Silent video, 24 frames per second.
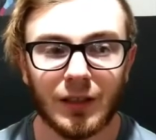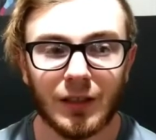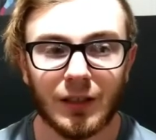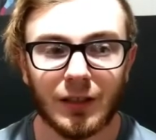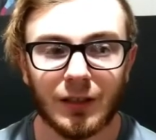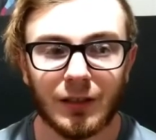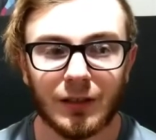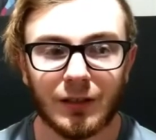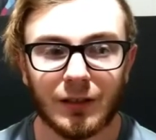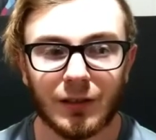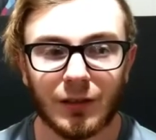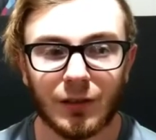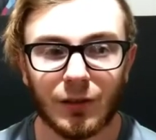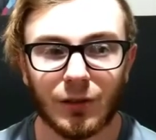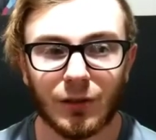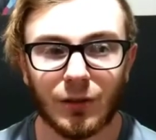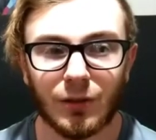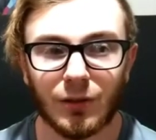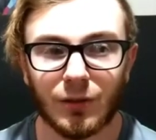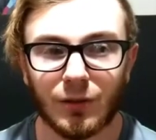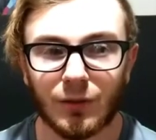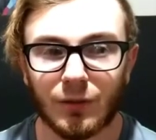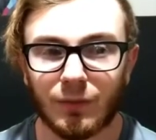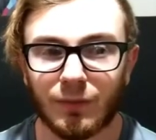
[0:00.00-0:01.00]

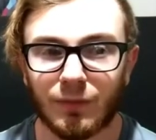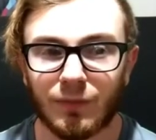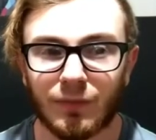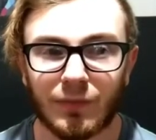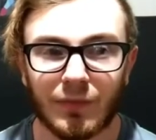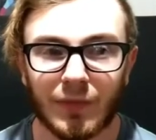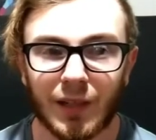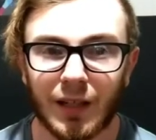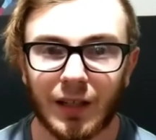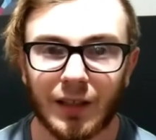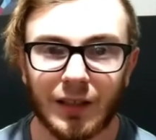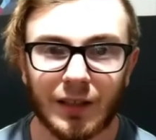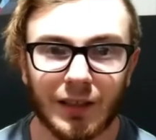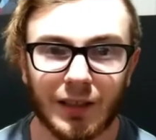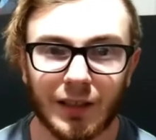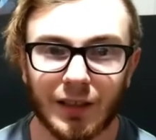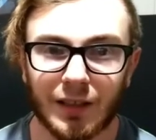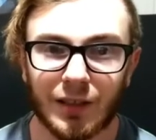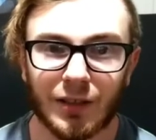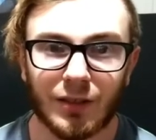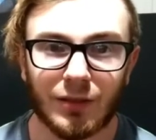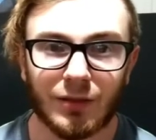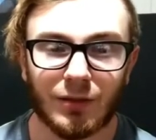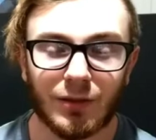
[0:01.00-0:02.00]
So,
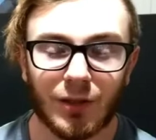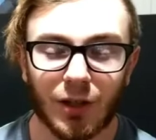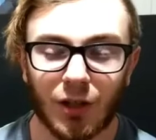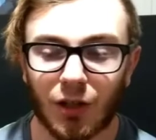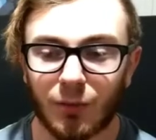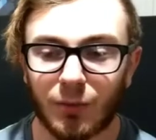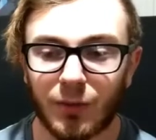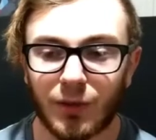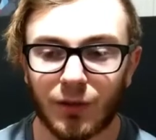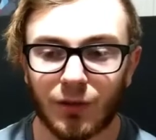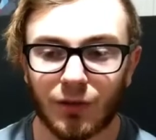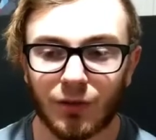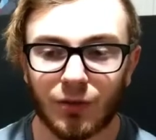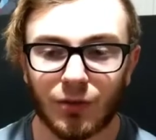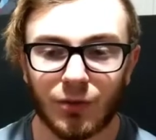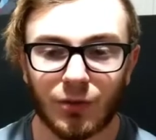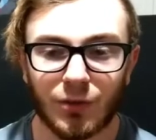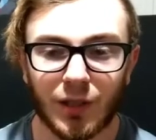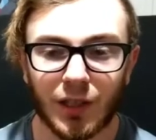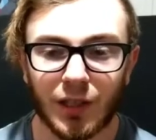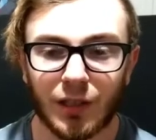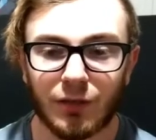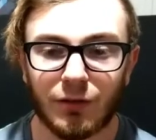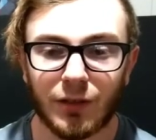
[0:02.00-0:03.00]
like, comment on
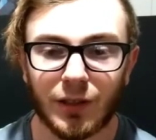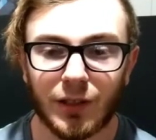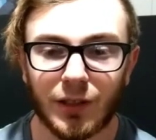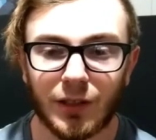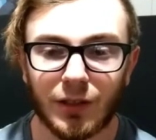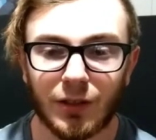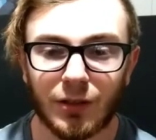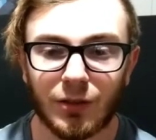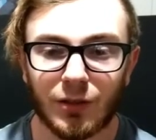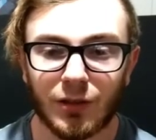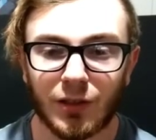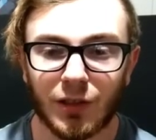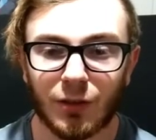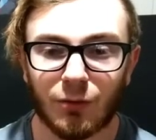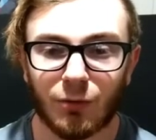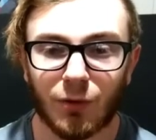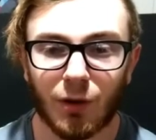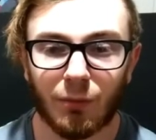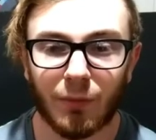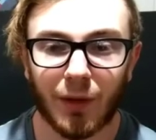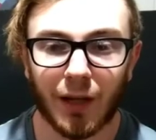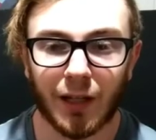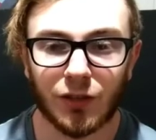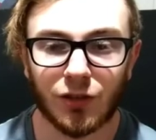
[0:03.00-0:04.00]
2K's videos, tell them
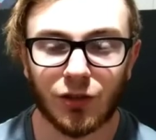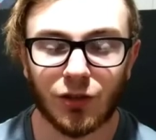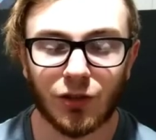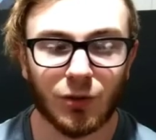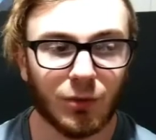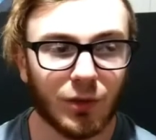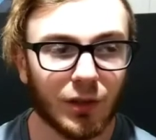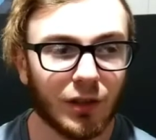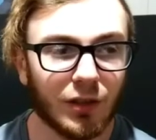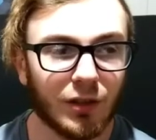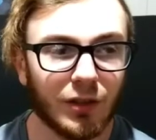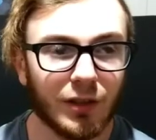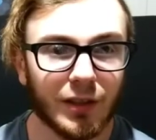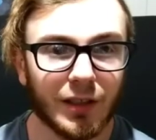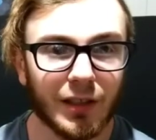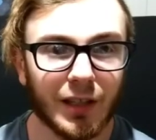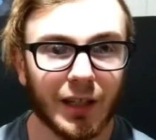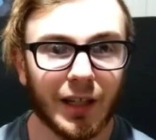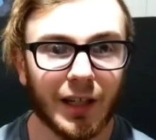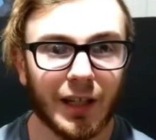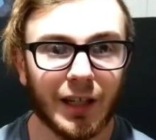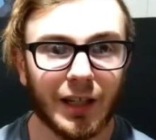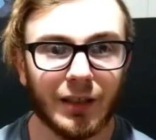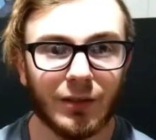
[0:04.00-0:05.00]
what matches you want to look
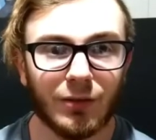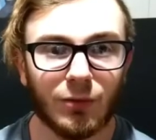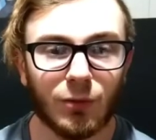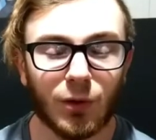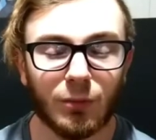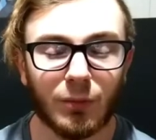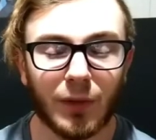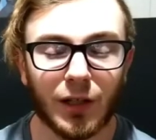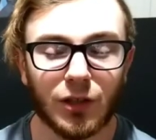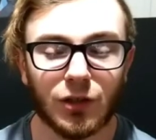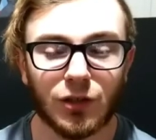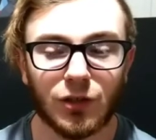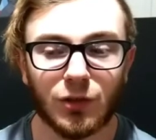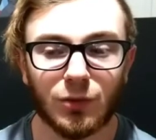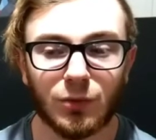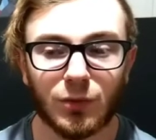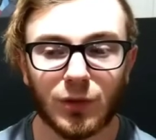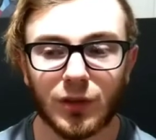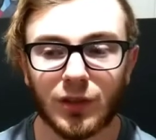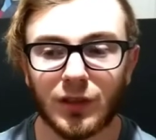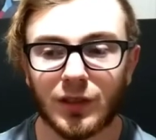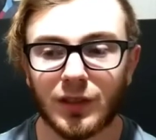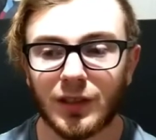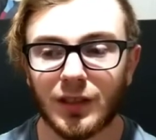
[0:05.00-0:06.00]
at, what matches you
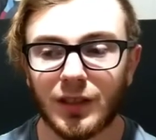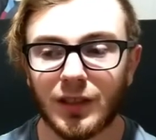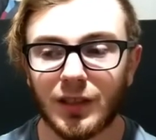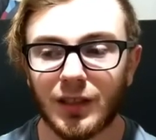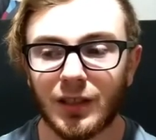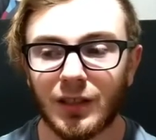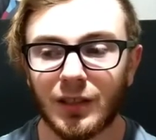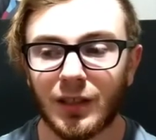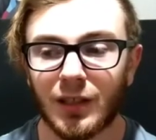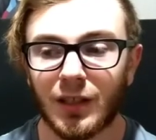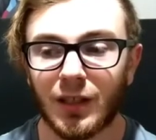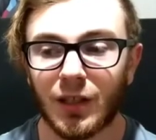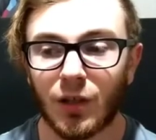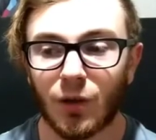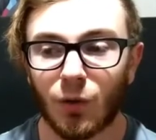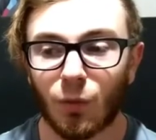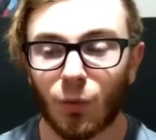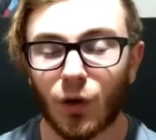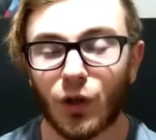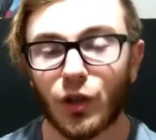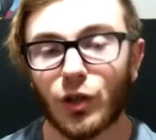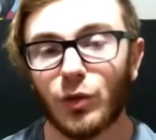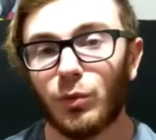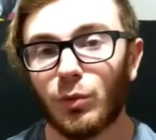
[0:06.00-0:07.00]
want to see,
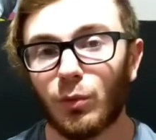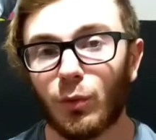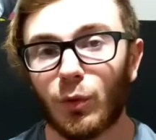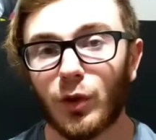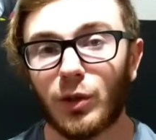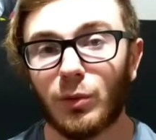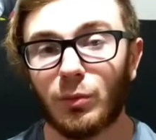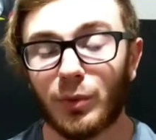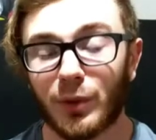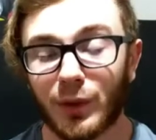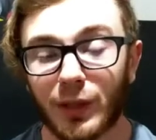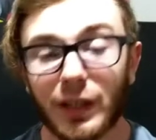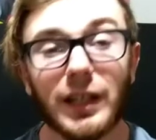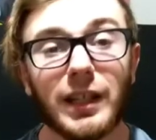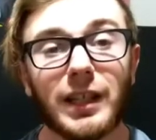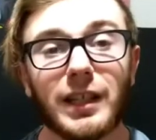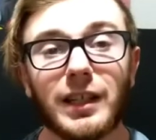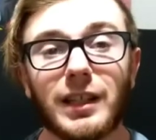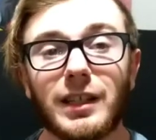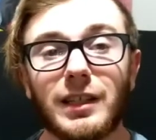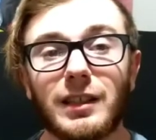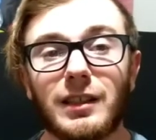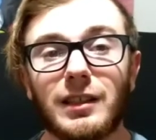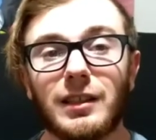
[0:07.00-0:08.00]
what you want to
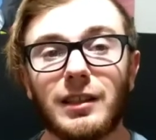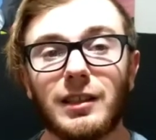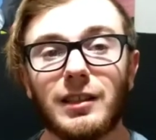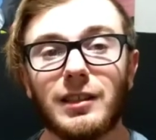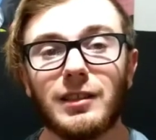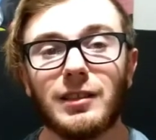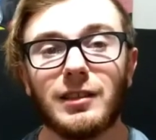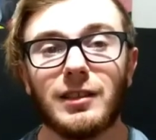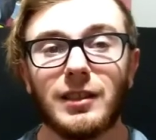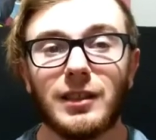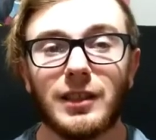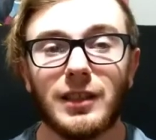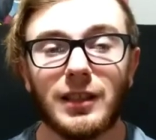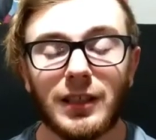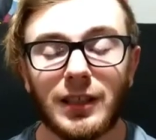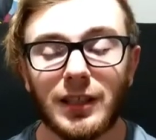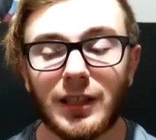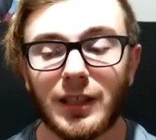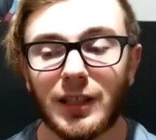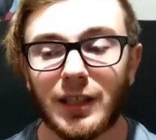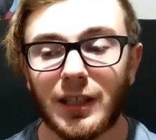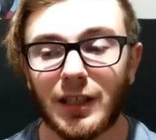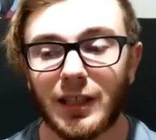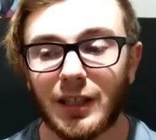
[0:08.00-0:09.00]
play.
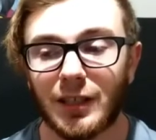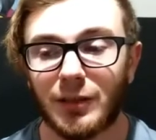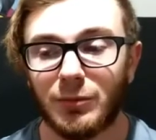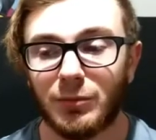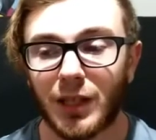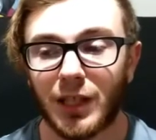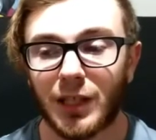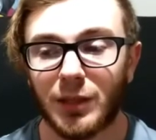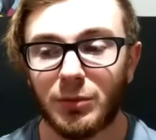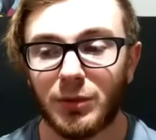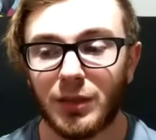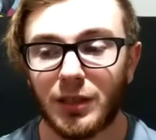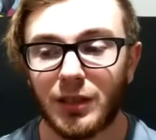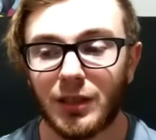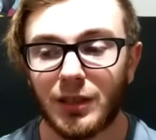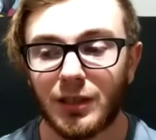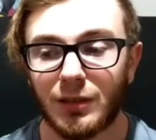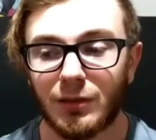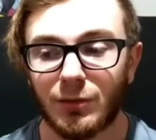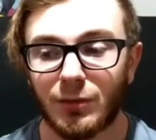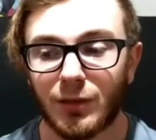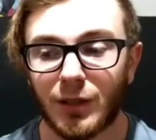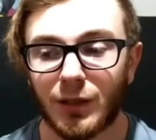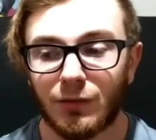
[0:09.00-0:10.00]
And
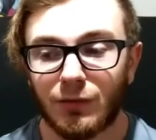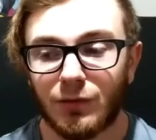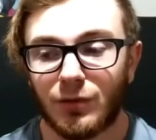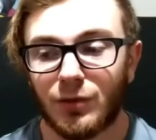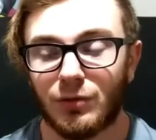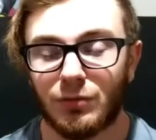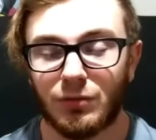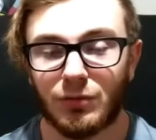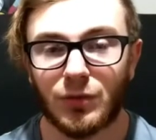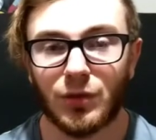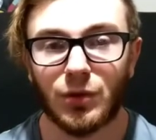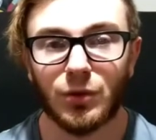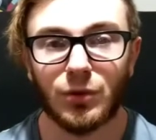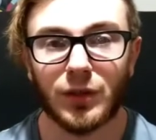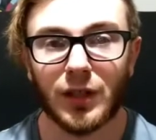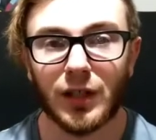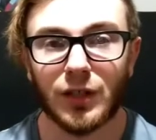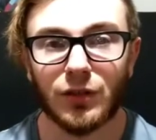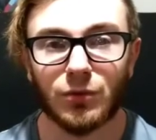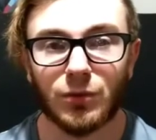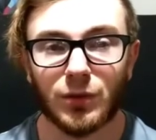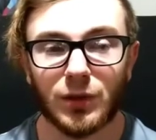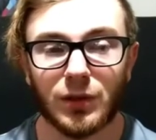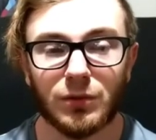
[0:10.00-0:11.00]
maybe if
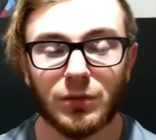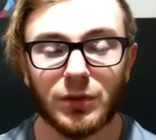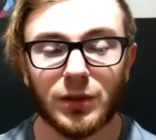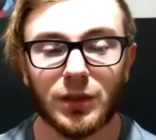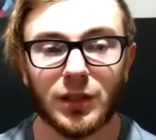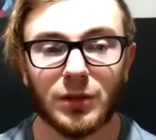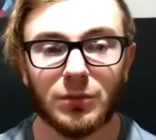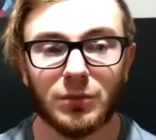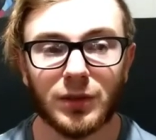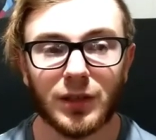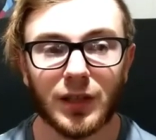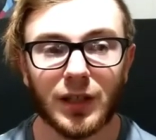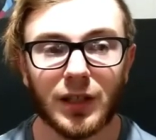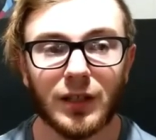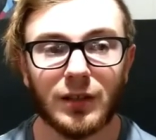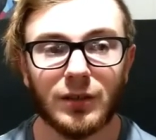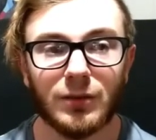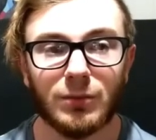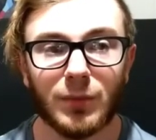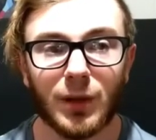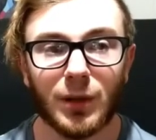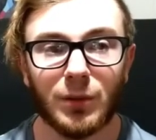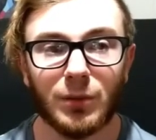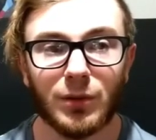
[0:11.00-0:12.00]
2K23 comes
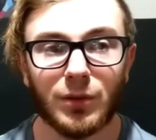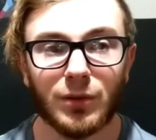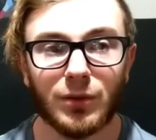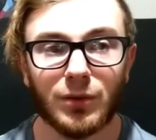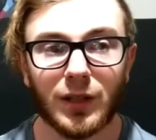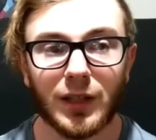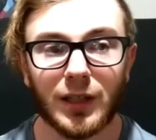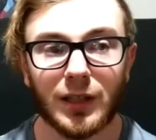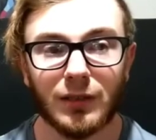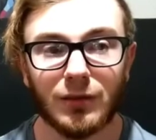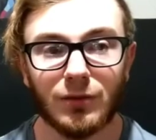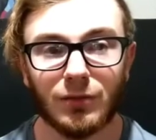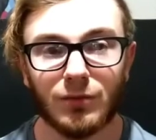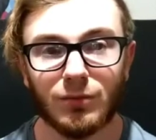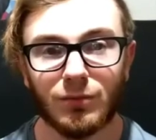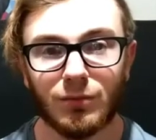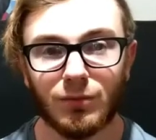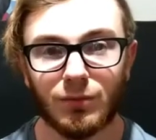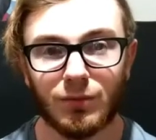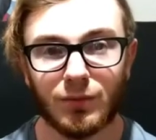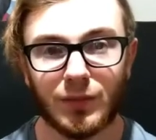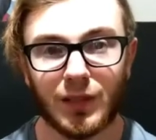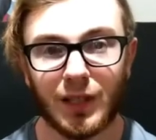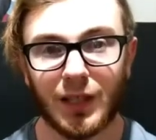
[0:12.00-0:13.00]
out, maybe they'll like
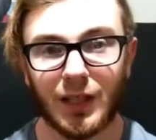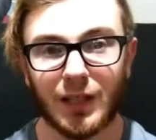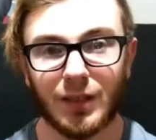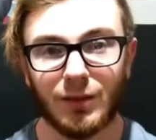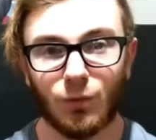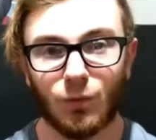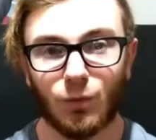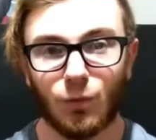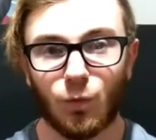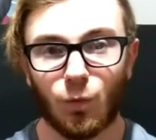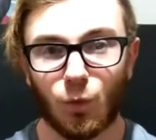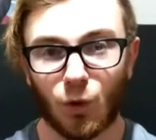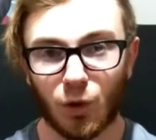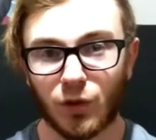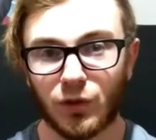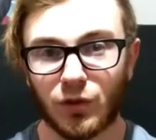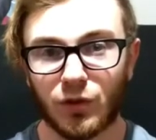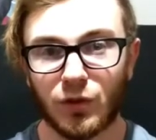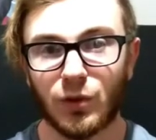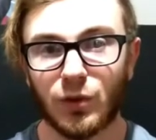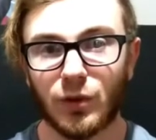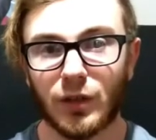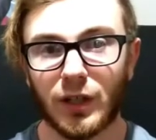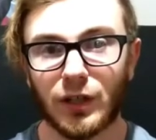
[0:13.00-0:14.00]
take what
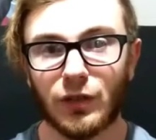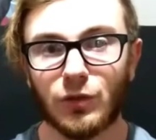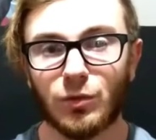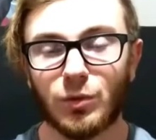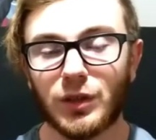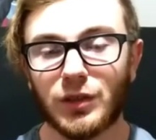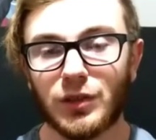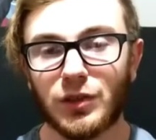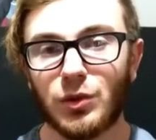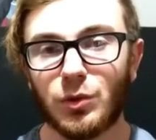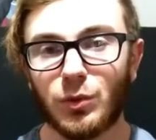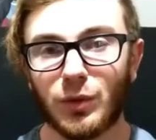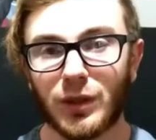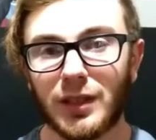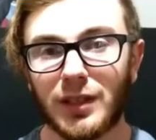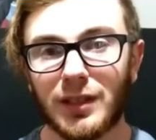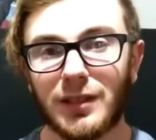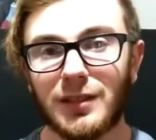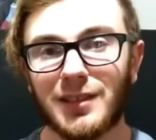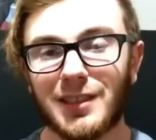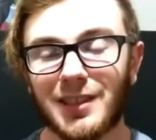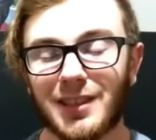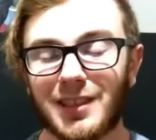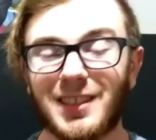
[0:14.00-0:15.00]
2K22
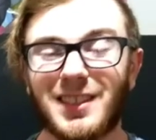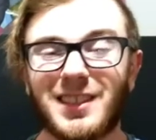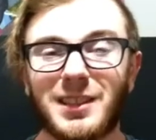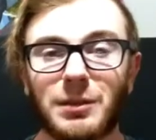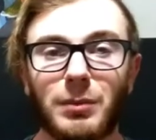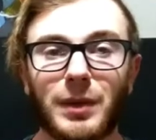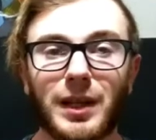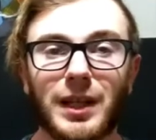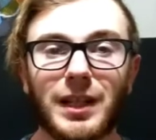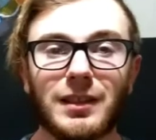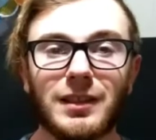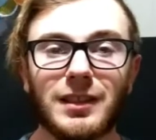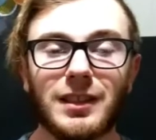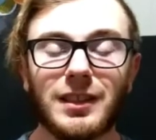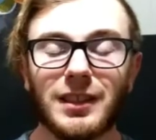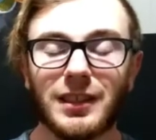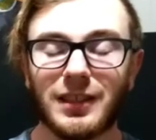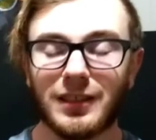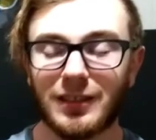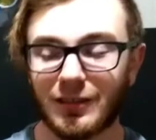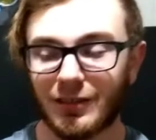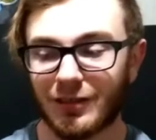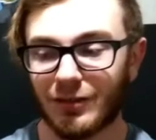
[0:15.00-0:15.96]
is, because it's amazing. It